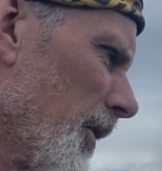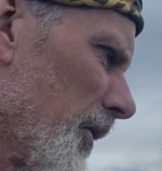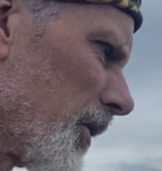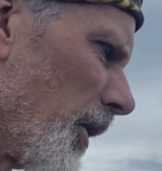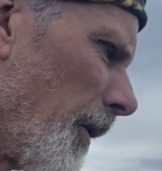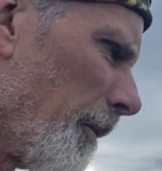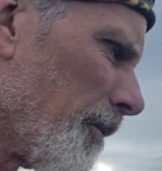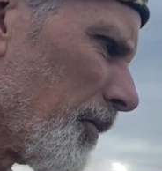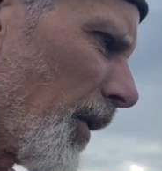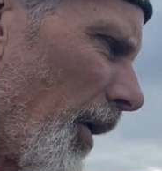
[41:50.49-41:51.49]
so,
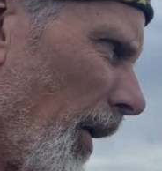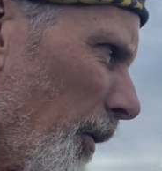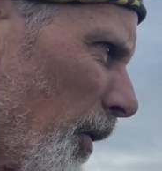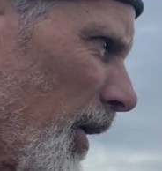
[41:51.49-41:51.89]
all right, we're